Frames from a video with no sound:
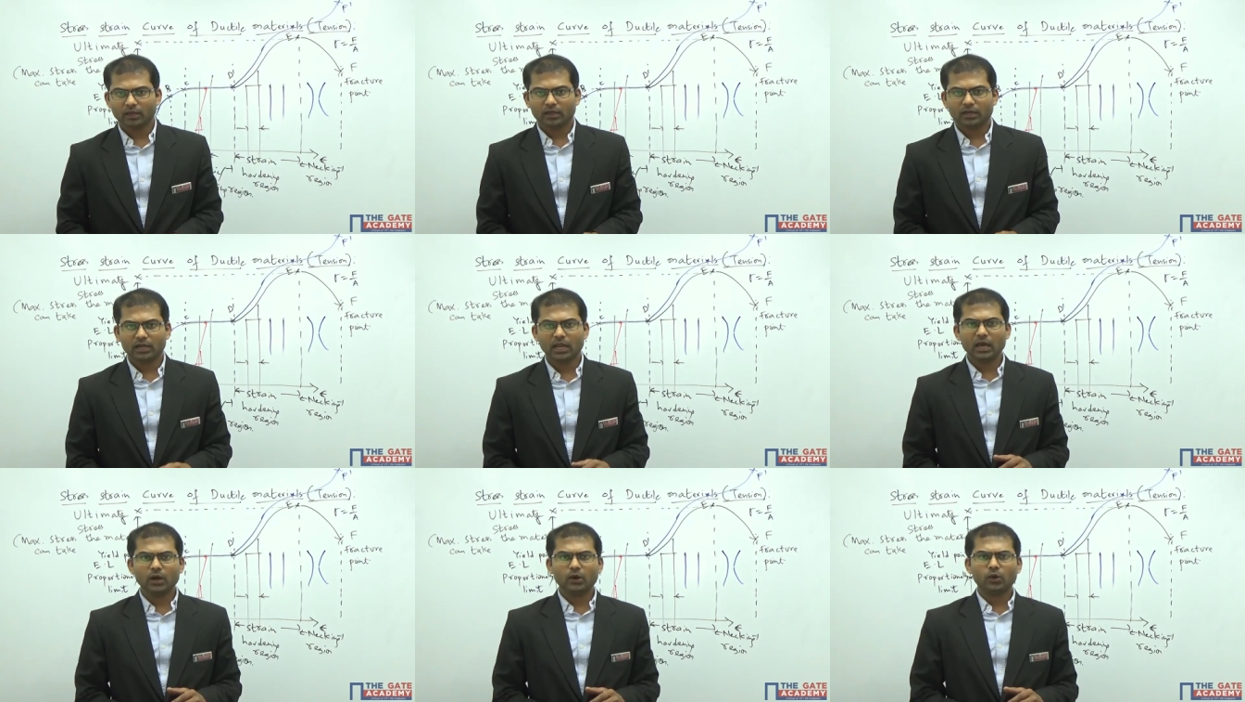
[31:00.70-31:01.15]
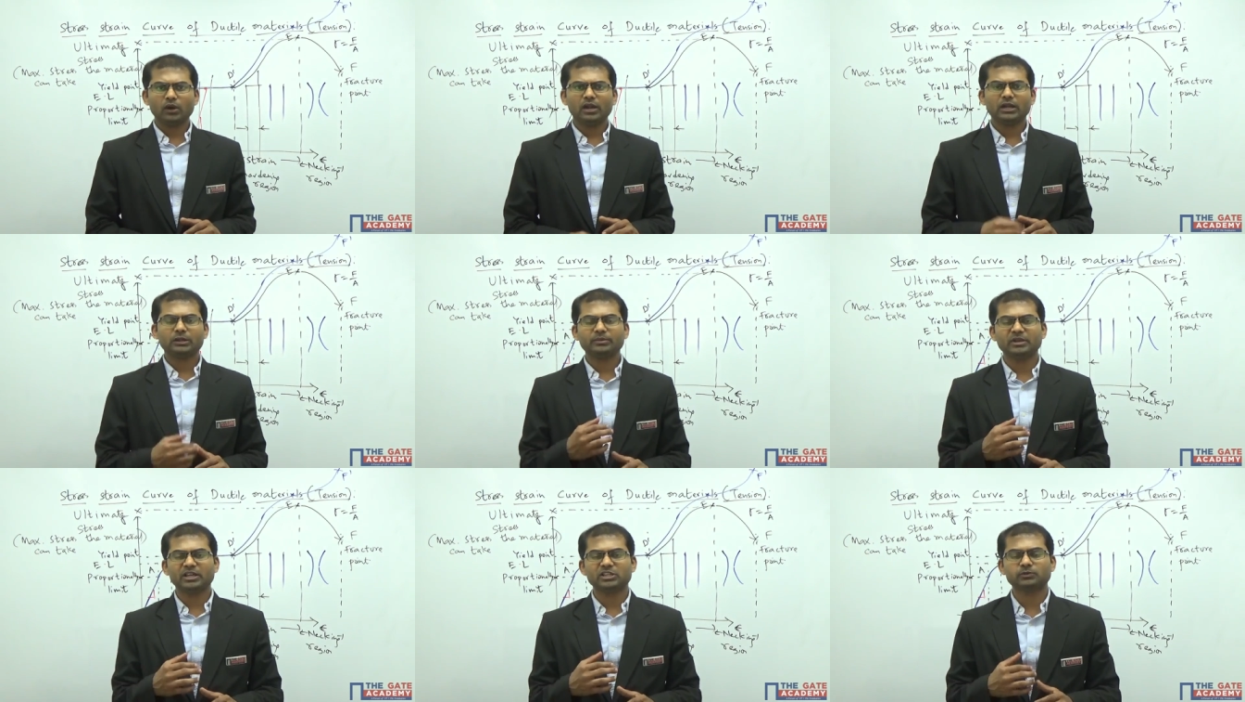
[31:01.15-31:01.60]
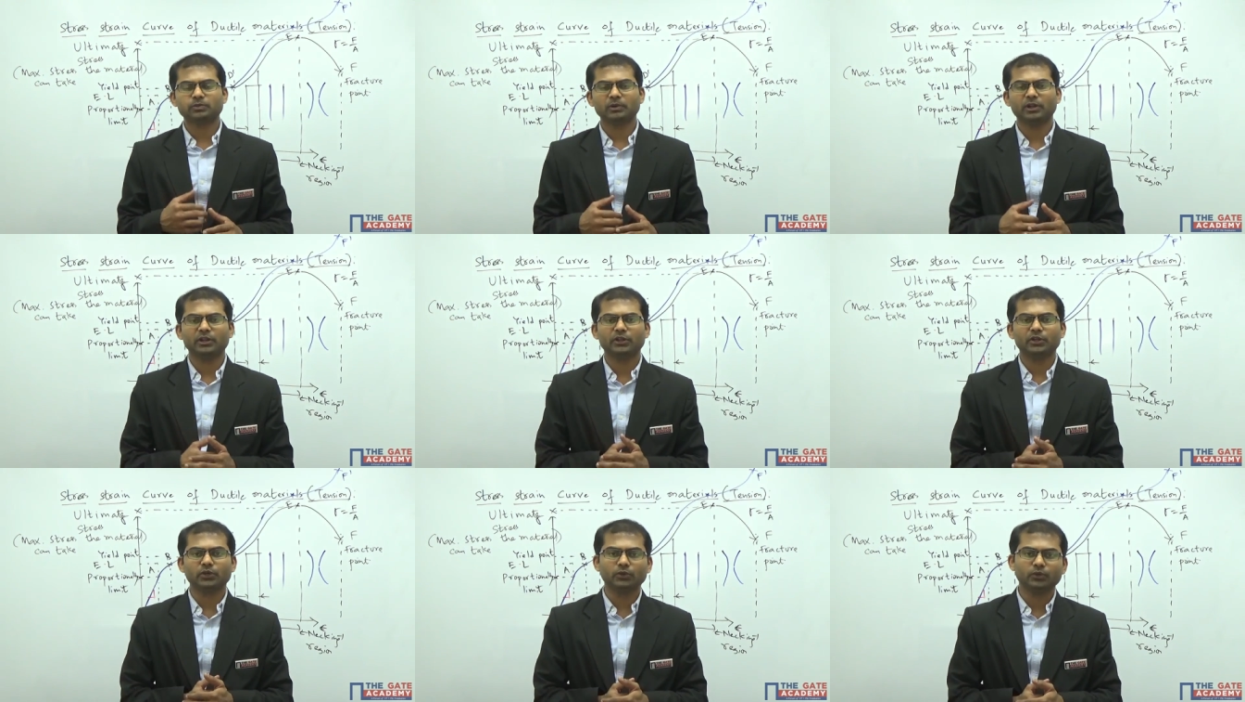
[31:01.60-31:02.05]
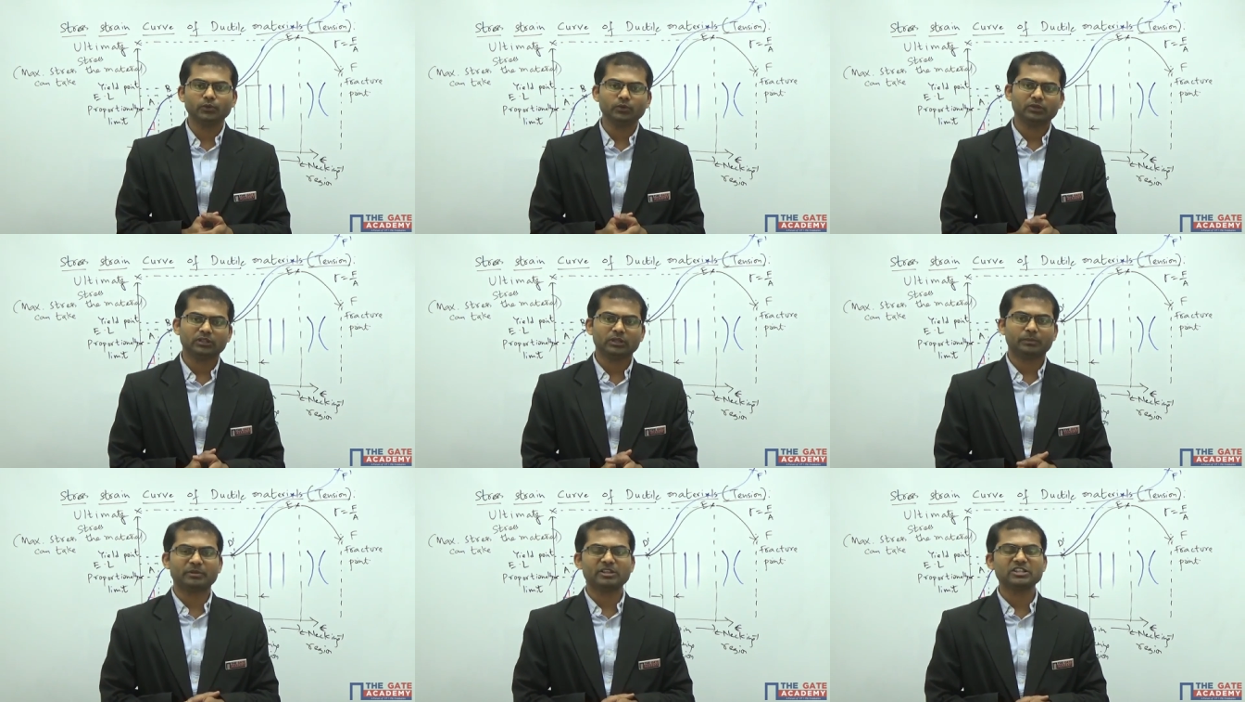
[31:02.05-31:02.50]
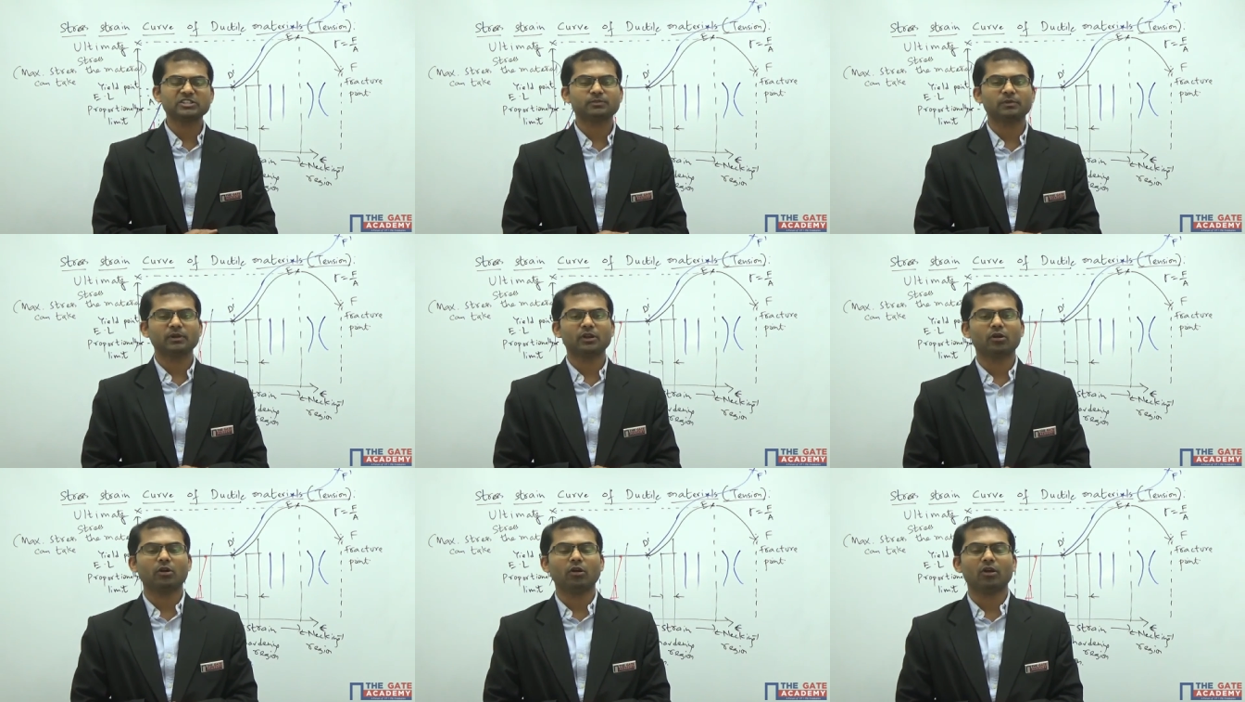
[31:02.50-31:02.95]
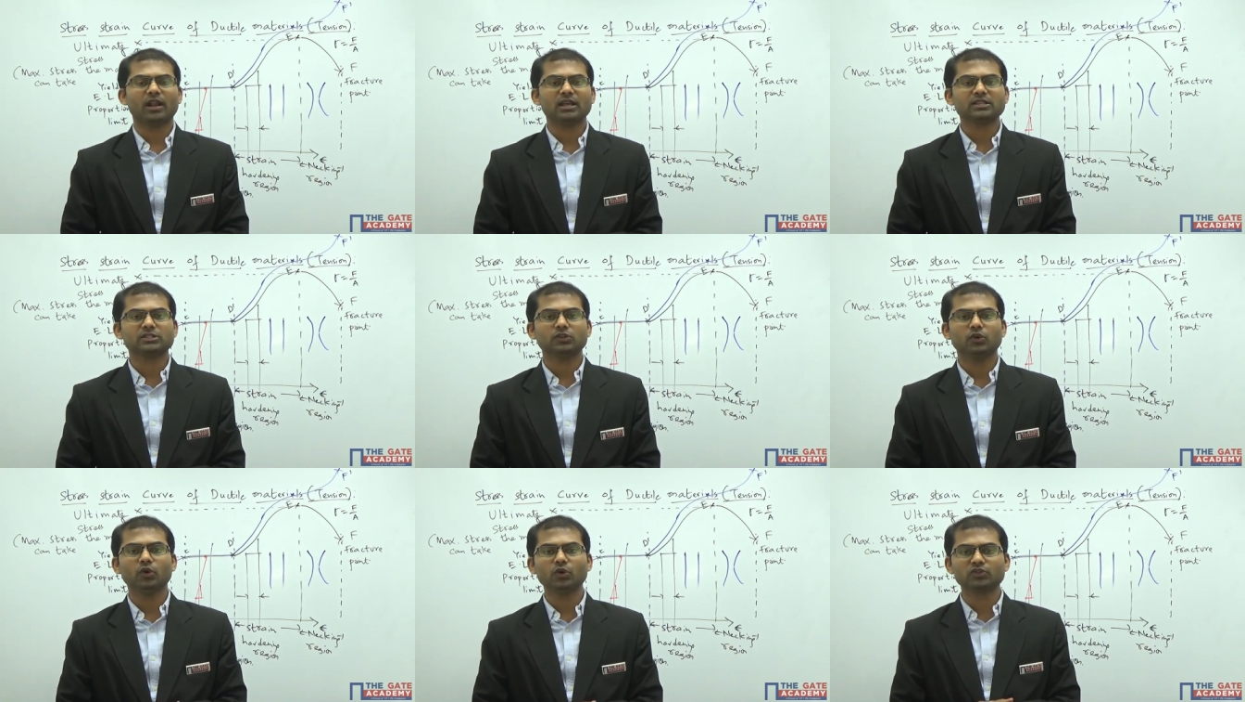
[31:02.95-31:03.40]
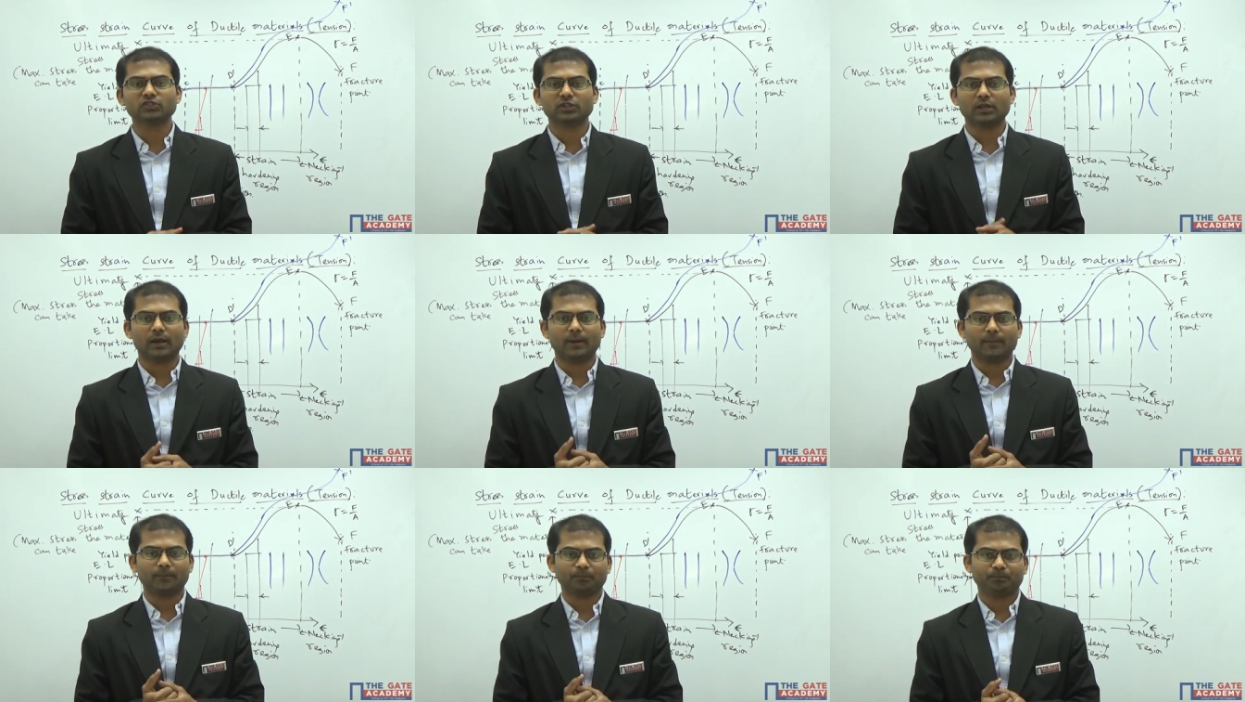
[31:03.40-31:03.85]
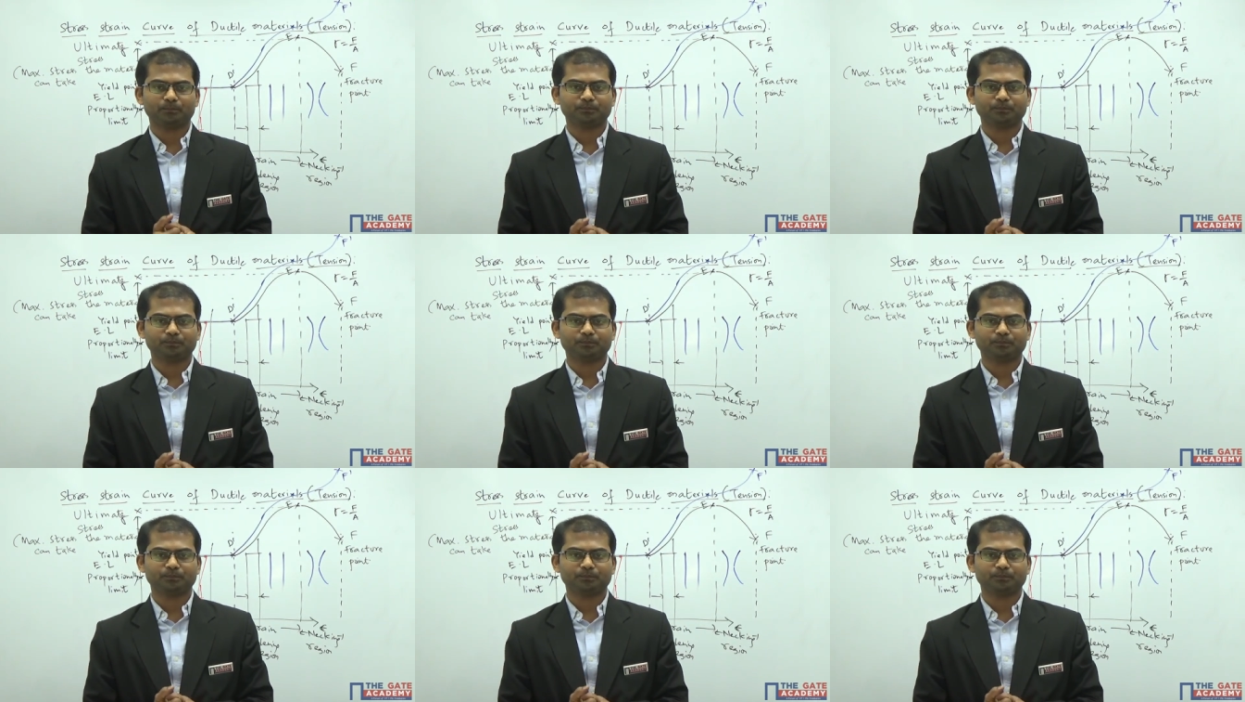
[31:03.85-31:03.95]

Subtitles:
Now, let me explain you the principle called as Hooke's law.